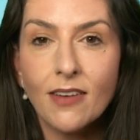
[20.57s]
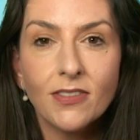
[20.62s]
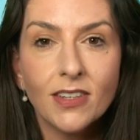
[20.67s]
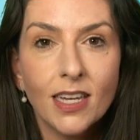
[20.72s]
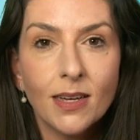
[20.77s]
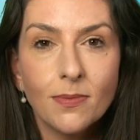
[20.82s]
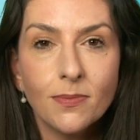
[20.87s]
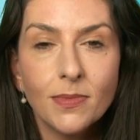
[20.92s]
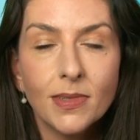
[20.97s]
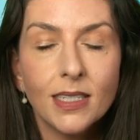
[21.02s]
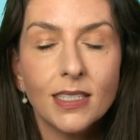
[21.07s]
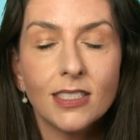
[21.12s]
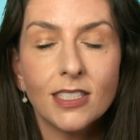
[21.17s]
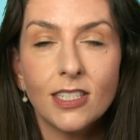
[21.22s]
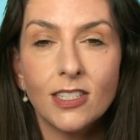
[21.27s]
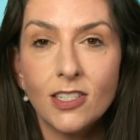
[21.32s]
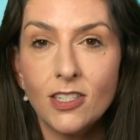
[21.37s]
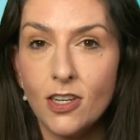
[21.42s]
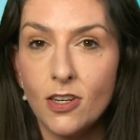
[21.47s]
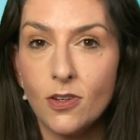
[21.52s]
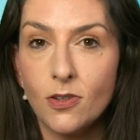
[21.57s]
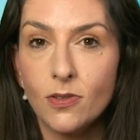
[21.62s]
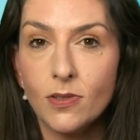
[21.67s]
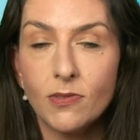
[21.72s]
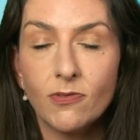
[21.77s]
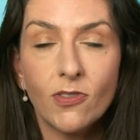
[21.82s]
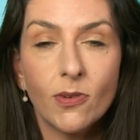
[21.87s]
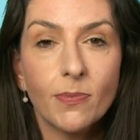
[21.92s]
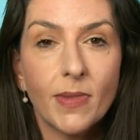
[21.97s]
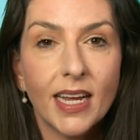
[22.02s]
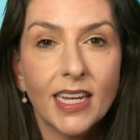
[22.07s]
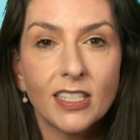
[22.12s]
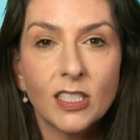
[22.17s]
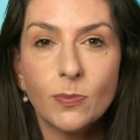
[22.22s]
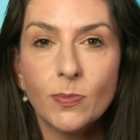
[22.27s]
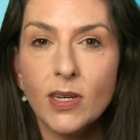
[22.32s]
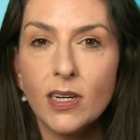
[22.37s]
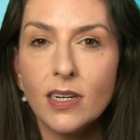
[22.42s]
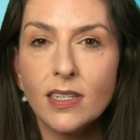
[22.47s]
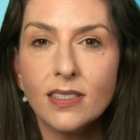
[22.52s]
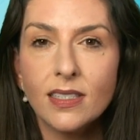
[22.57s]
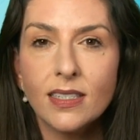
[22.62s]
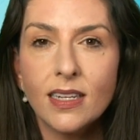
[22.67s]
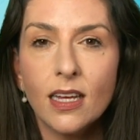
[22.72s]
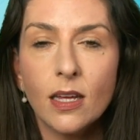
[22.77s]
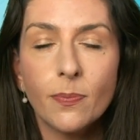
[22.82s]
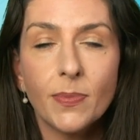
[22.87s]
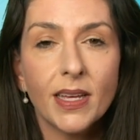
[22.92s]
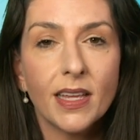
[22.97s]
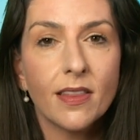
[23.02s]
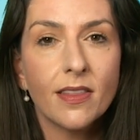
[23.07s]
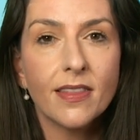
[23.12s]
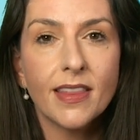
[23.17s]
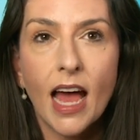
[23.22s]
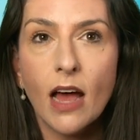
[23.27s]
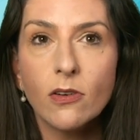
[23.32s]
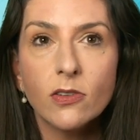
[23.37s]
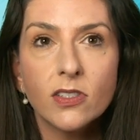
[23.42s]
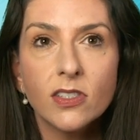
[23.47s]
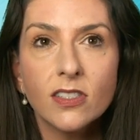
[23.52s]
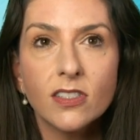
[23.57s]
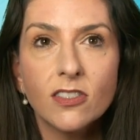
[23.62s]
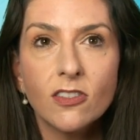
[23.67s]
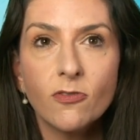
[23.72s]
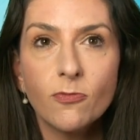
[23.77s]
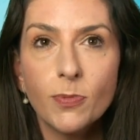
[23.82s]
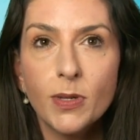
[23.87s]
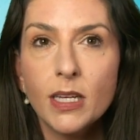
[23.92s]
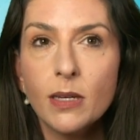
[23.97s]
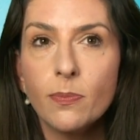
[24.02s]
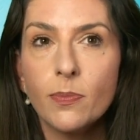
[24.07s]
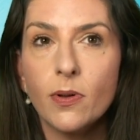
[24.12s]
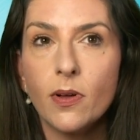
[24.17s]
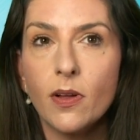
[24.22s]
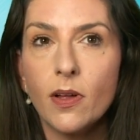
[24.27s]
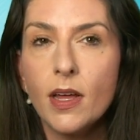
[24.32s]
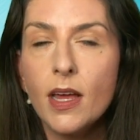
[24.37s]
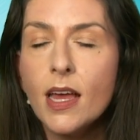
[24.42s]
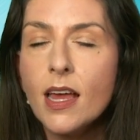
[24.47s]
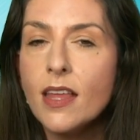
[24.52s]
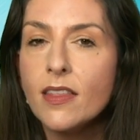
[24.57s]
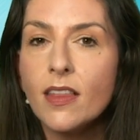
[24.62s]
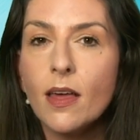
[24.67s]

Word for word: I've come to know from my experience in helping thousands of people